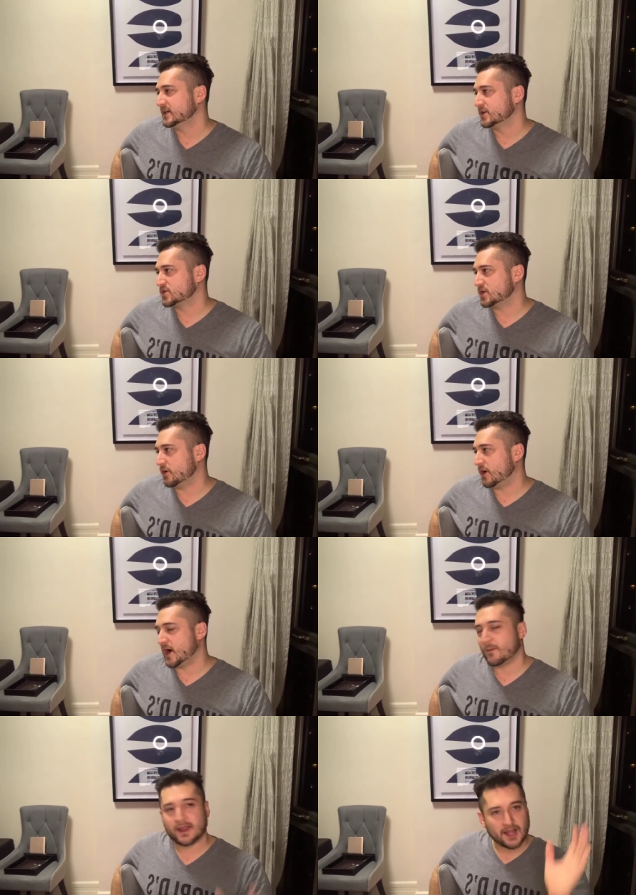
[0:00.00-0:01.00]
So
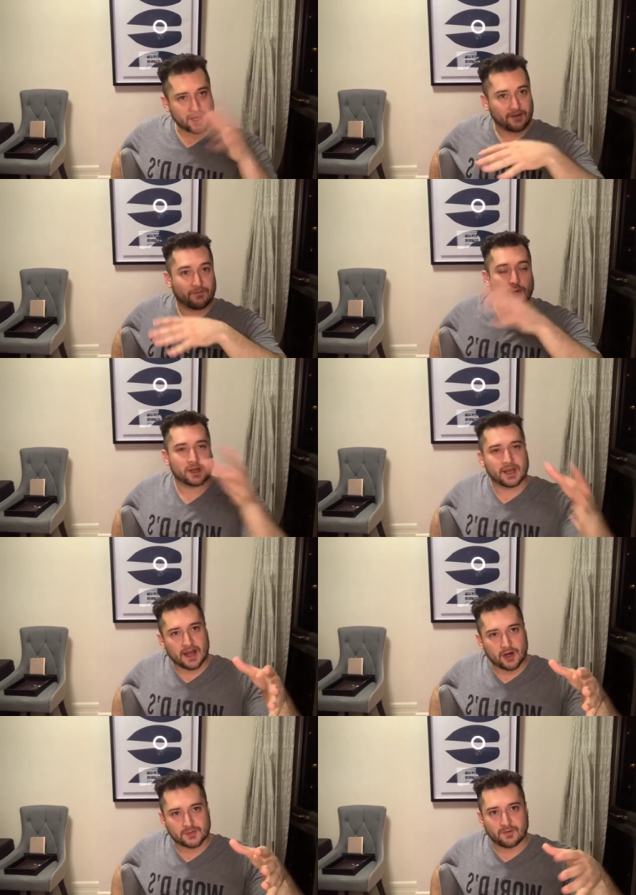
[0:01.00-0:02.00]
um, I got here 48
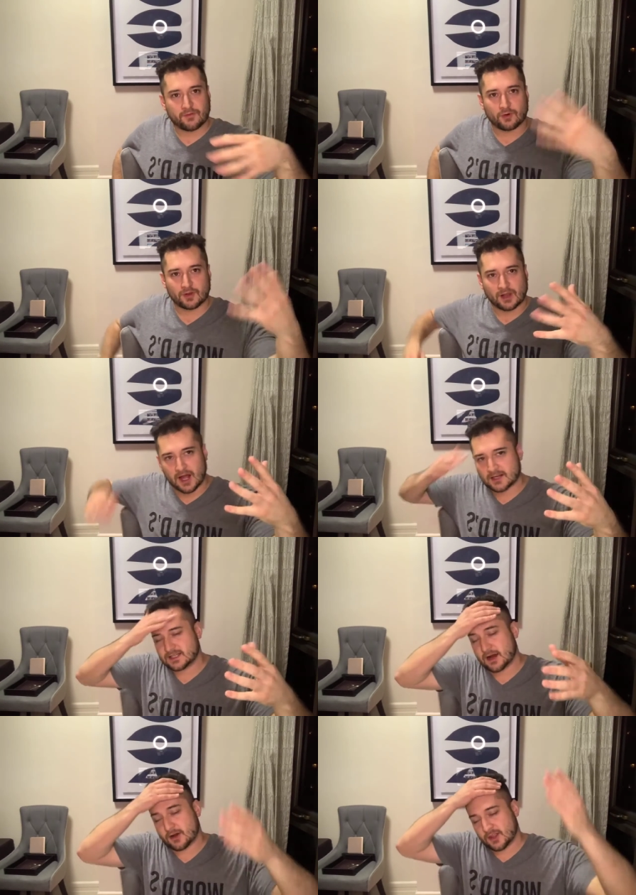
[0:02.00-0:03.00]
hours before the lockdown, and the